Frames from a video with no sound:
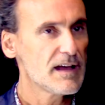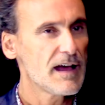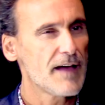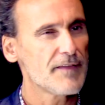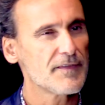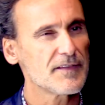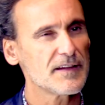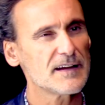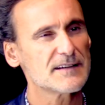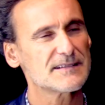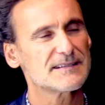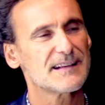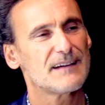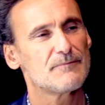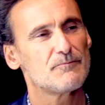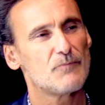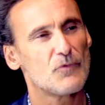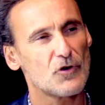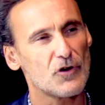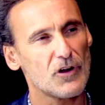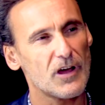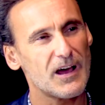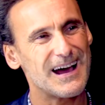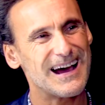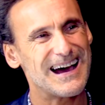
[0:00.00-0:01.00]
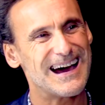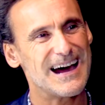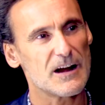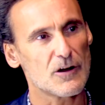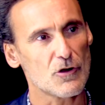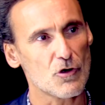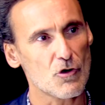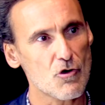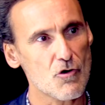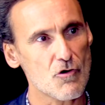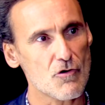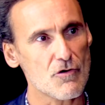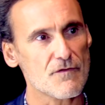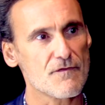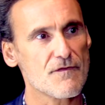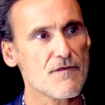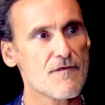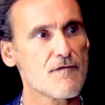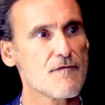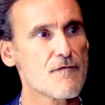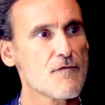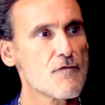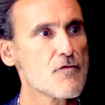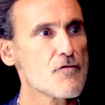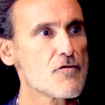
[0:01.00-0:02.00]
And there's the more hardcore
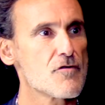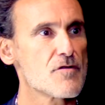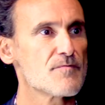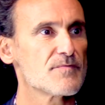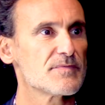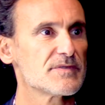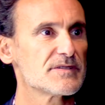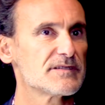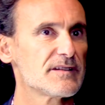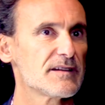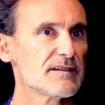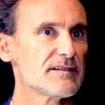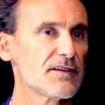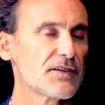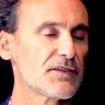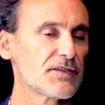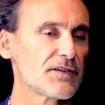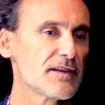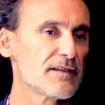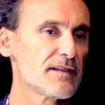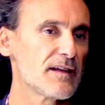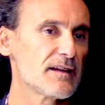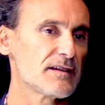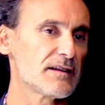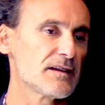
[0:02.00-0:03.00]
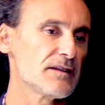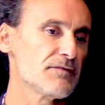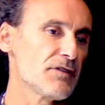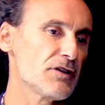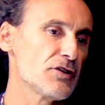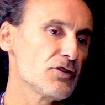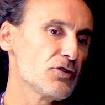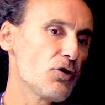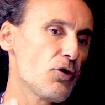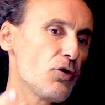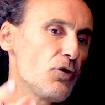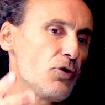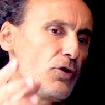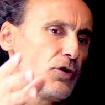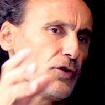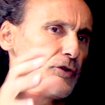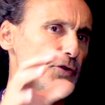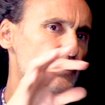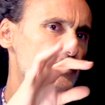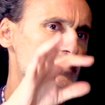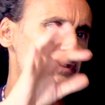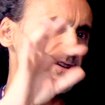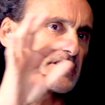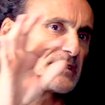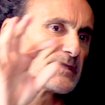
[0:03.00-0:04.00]
forms that they say that even all
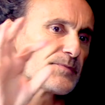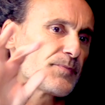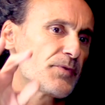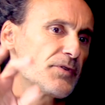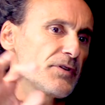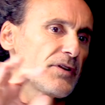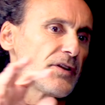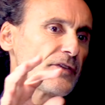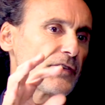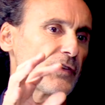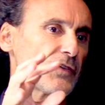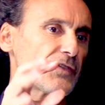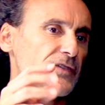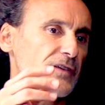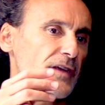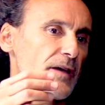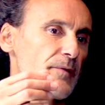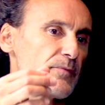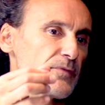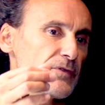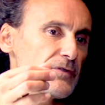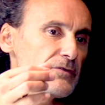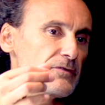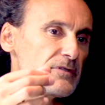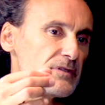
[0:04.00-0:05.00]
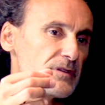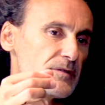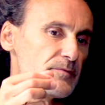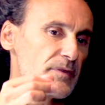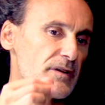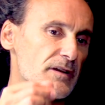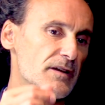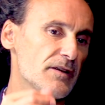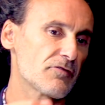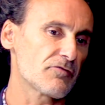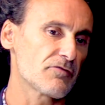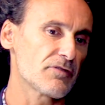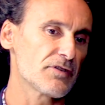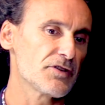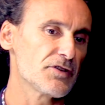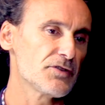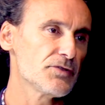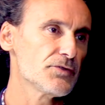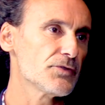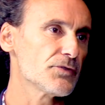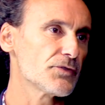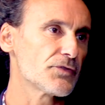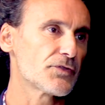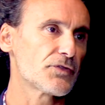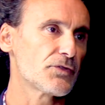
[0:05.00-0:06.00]
those experiences can be ultimately
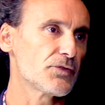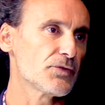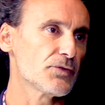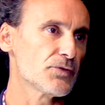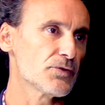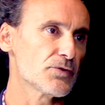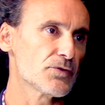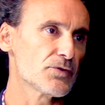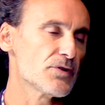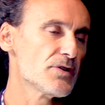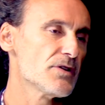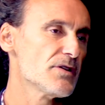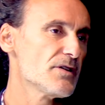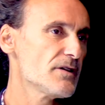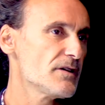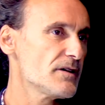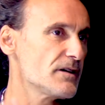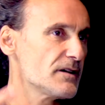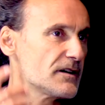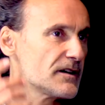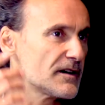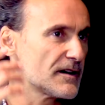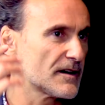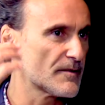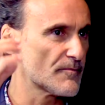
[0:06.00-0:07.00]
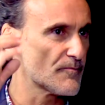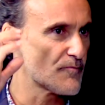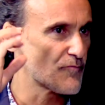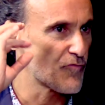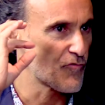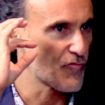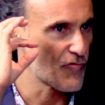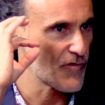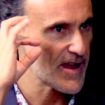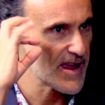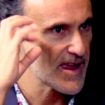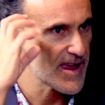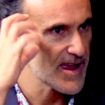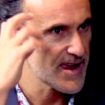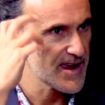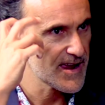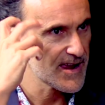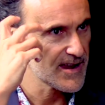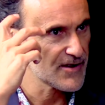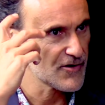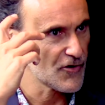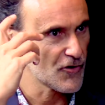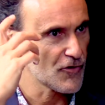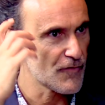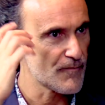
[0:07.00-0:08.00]
reduced to
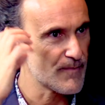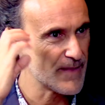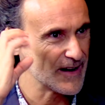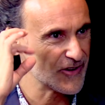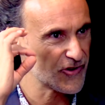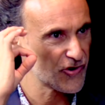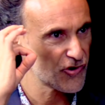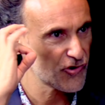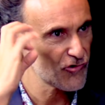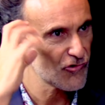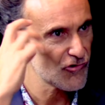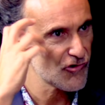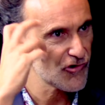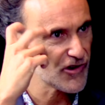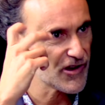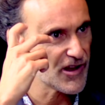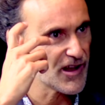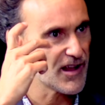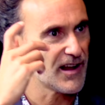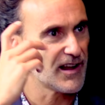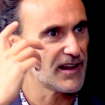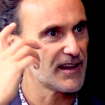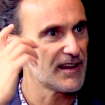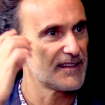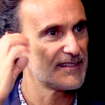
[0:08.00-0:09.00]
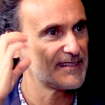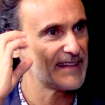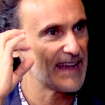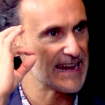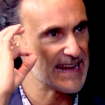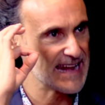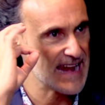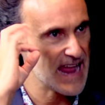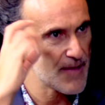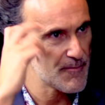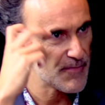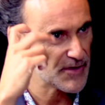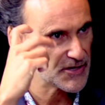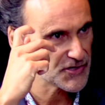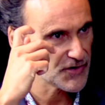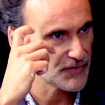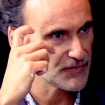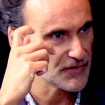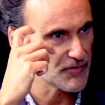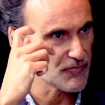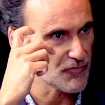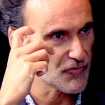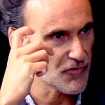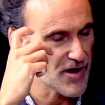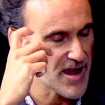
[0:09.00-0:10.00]
brain or material dynamics
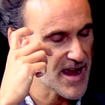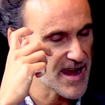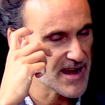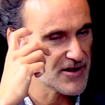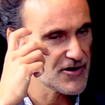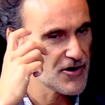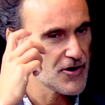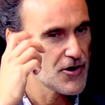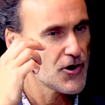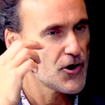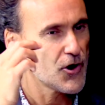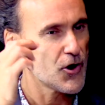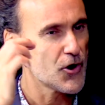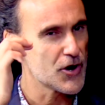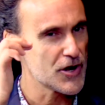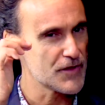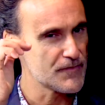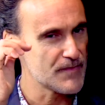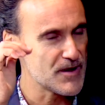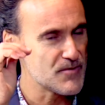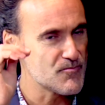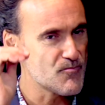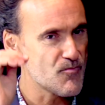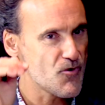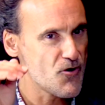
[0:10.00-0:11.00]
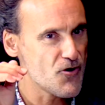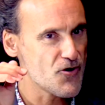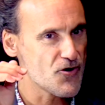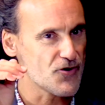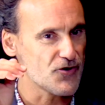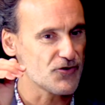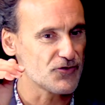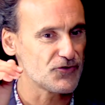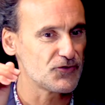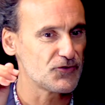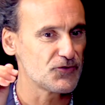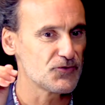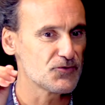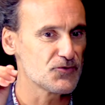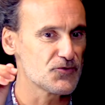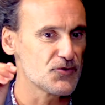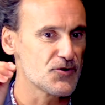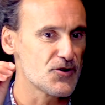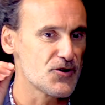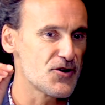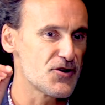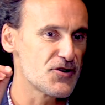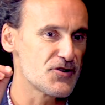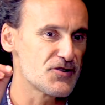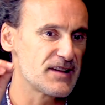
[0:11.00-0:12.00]
of the brain, or even more
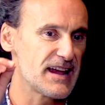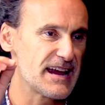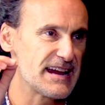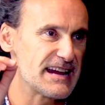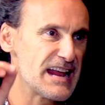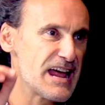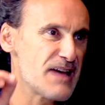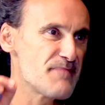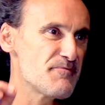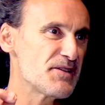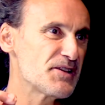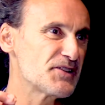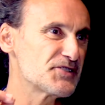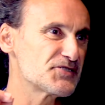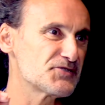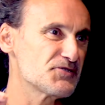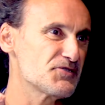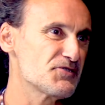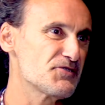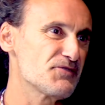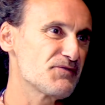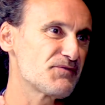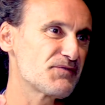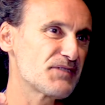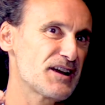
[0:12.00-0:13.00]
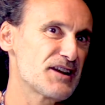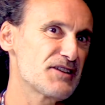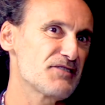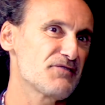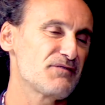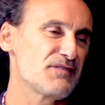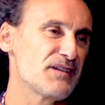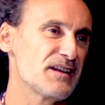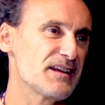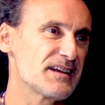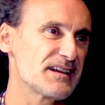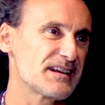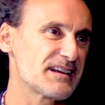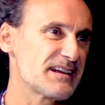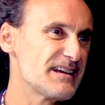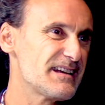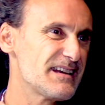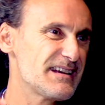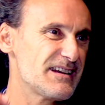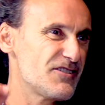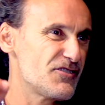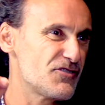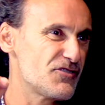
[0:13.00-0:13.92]
to dynamics of kind of like